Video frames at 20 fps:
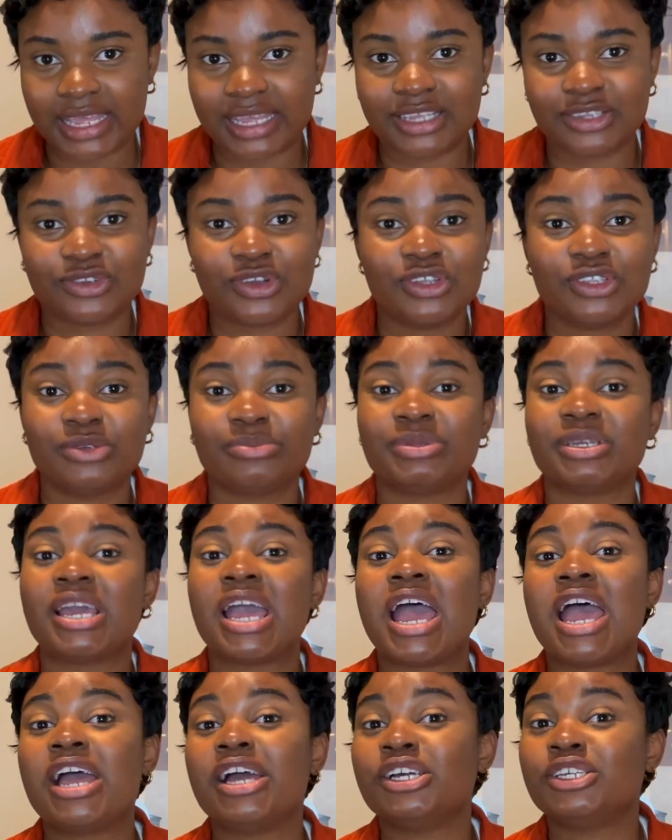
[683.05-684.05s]
It's going to be
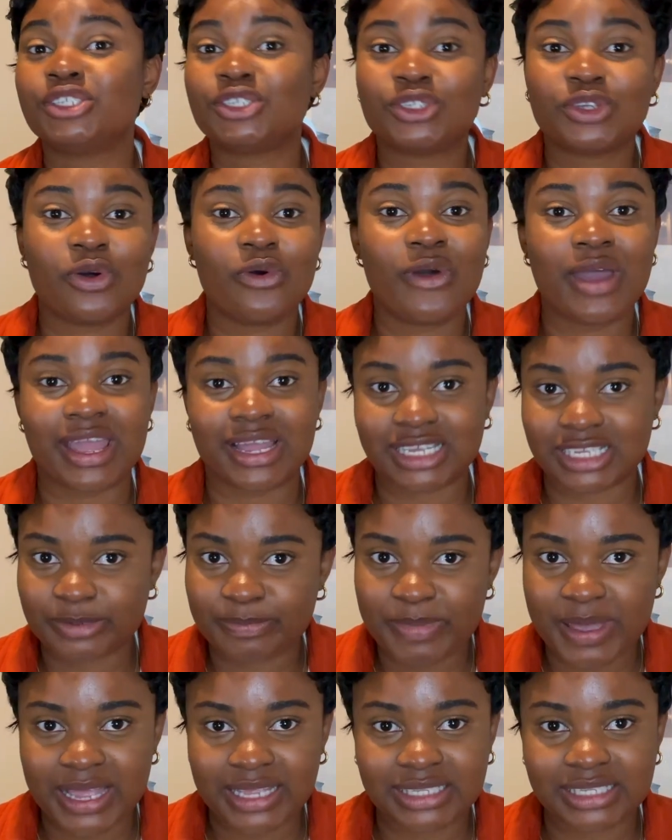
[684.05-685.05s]
so
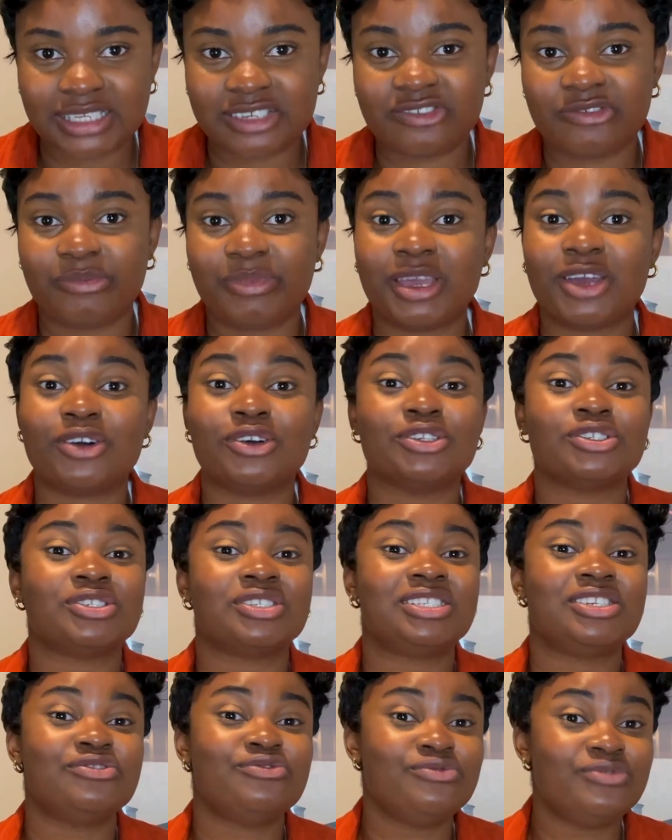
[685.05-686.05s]
expensive because
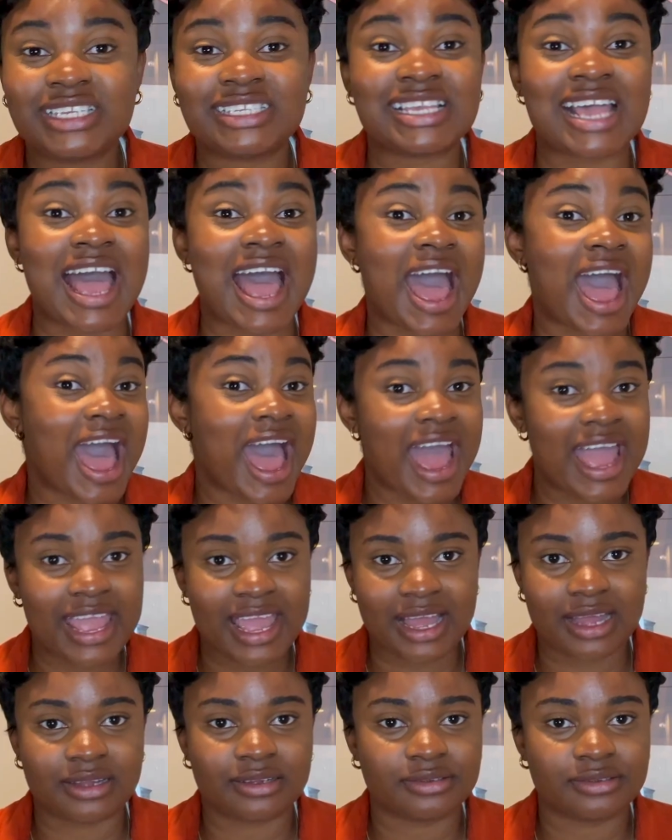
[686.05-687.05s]
the risks are higher